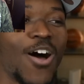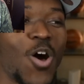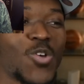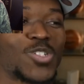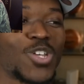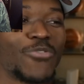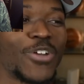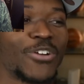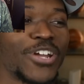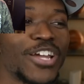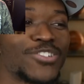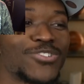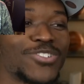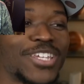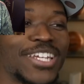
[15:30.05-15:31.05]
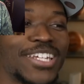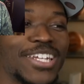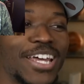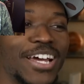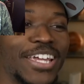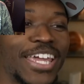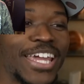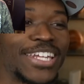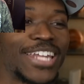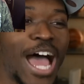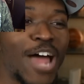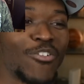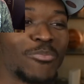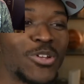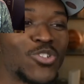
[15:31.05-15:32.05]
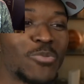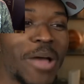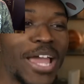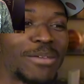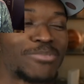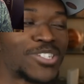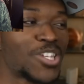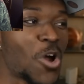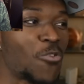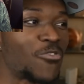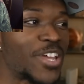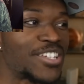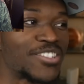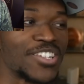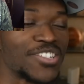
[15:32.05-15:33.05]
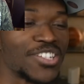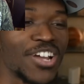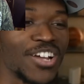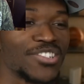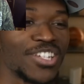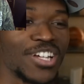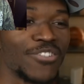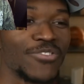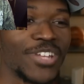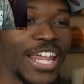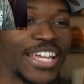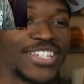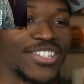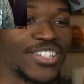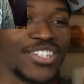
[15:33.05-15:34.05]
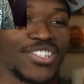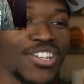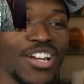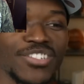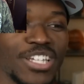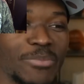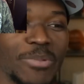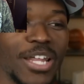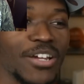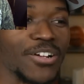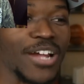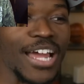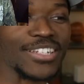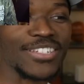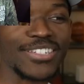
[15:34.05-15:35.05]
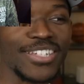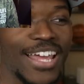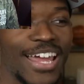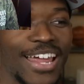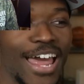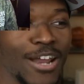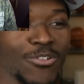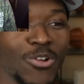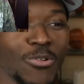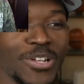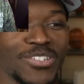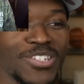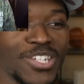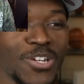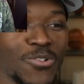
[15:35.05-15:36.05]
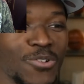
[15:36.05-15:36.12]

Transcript: Also very interesting, again, Donovan Mitchell by himself is disgusting. Like, he's a disgusting player. I don't know what else to